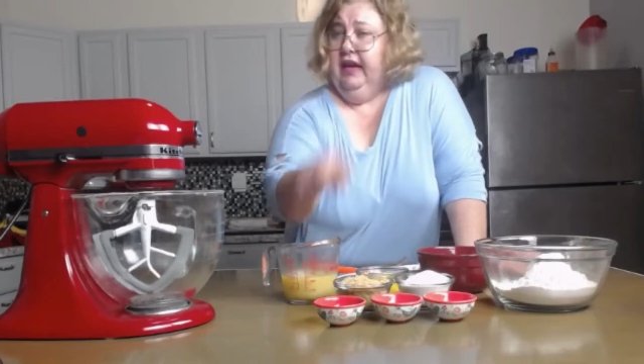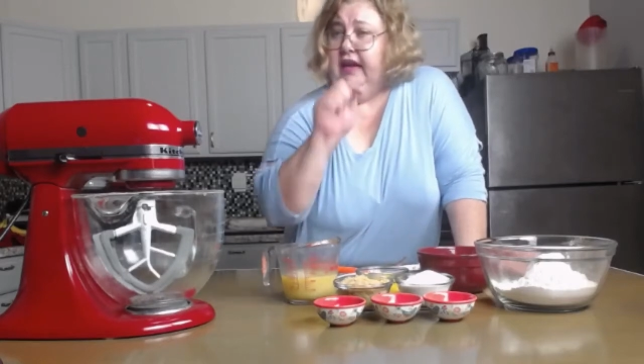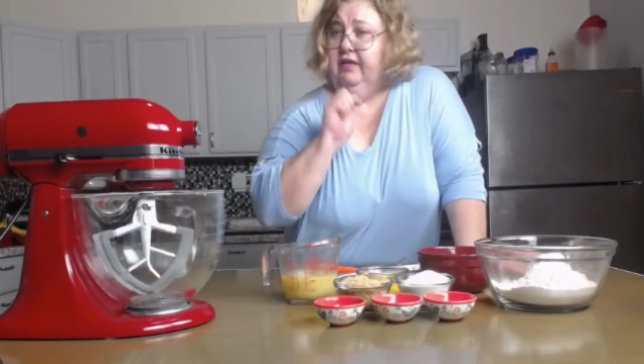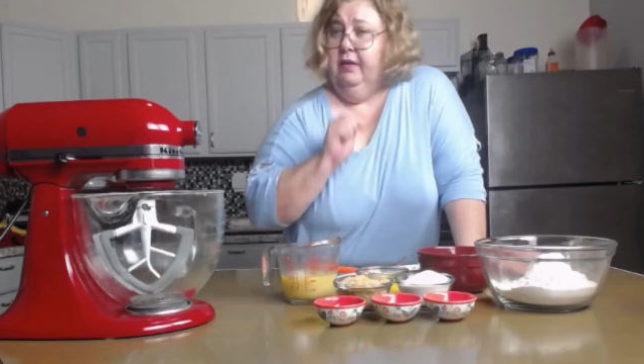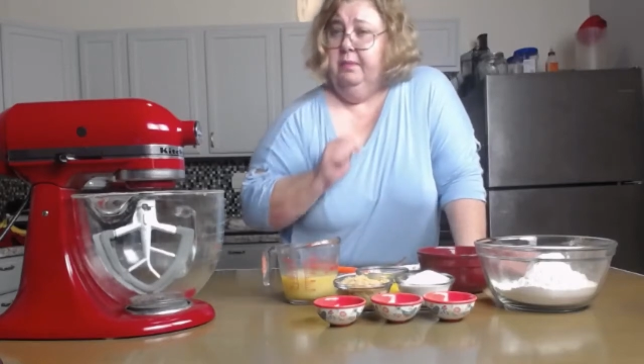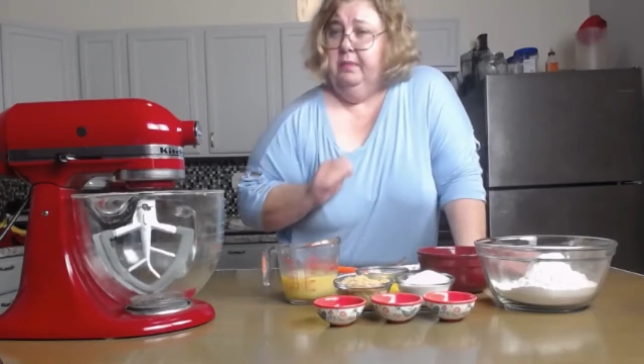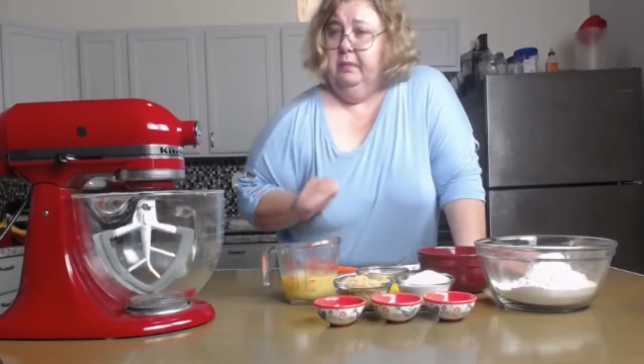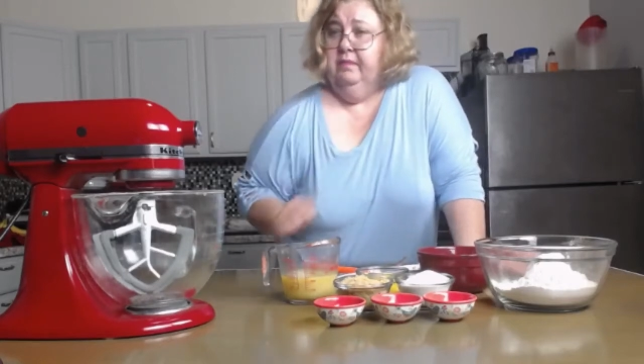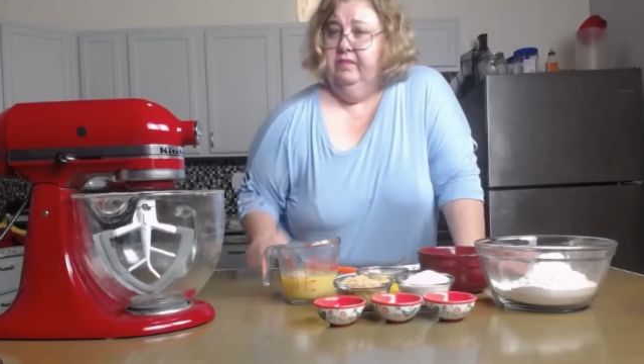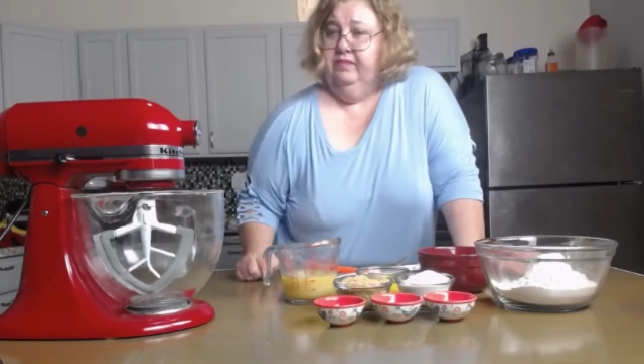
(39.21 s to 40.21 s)
and
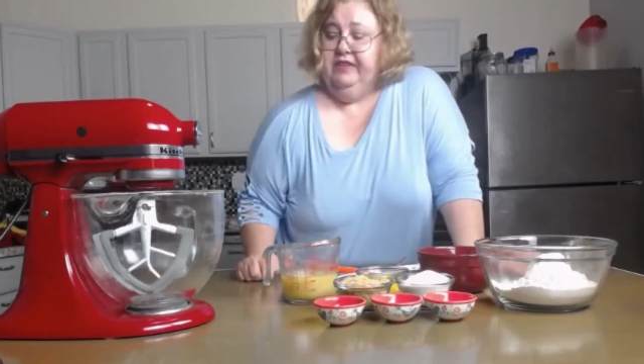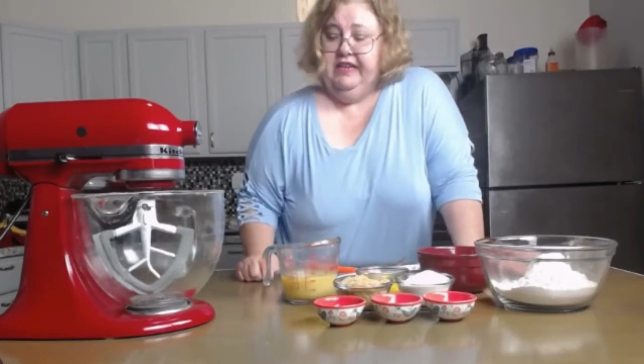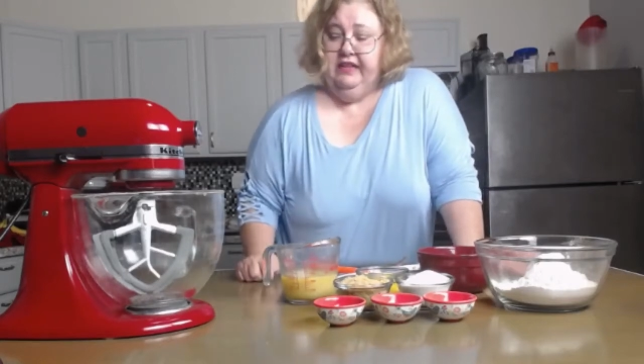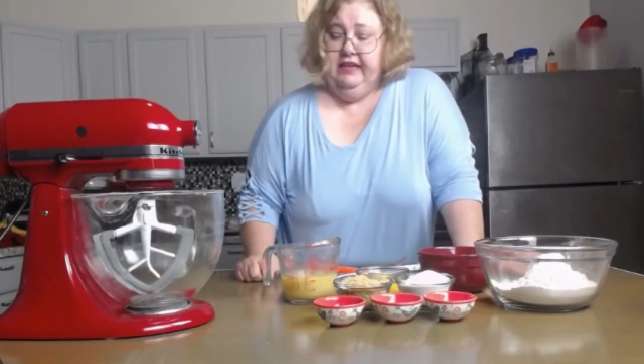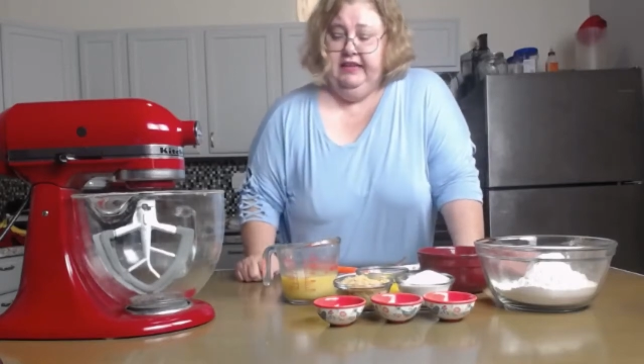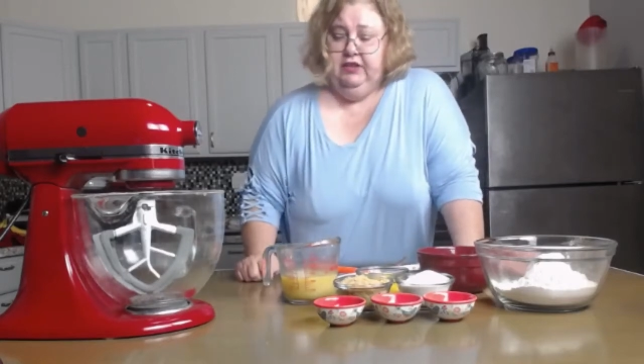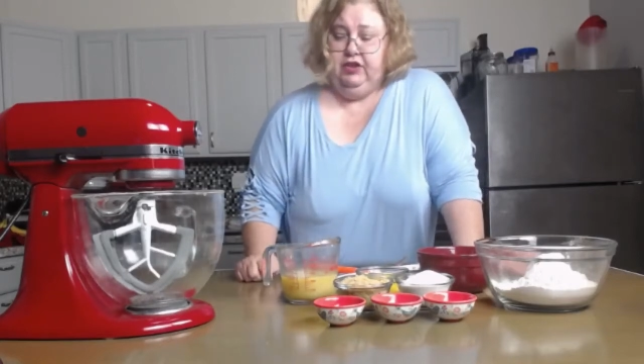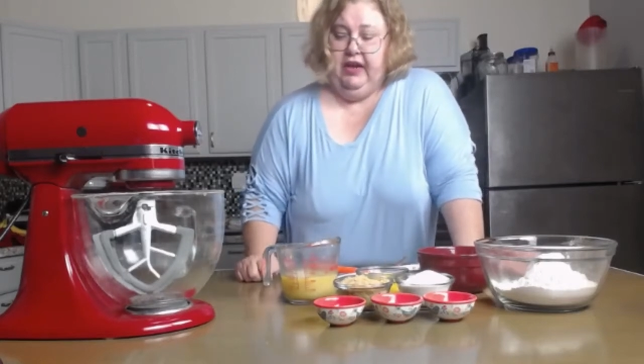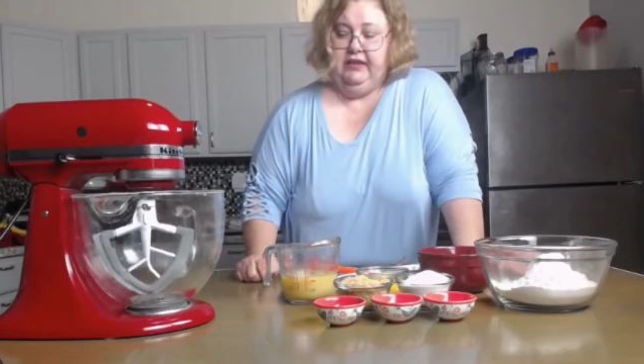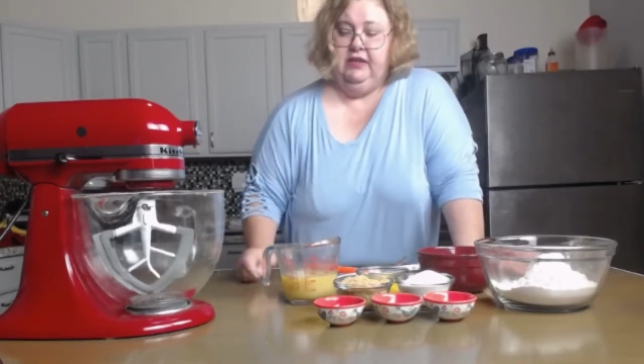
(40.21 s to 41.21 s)
vanilla
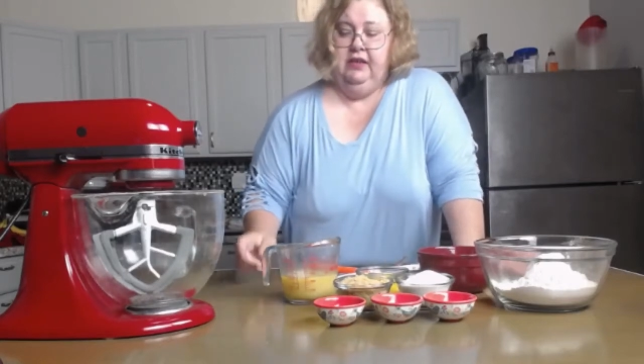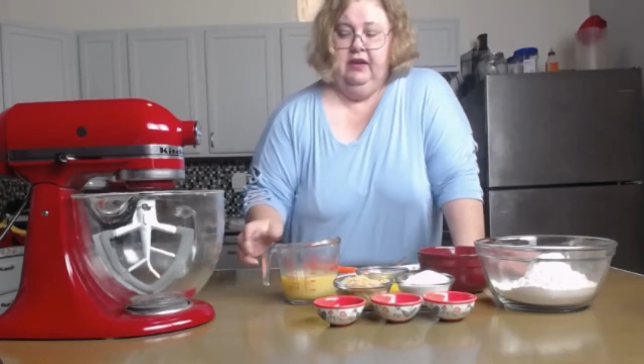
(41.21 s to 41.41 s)
extract.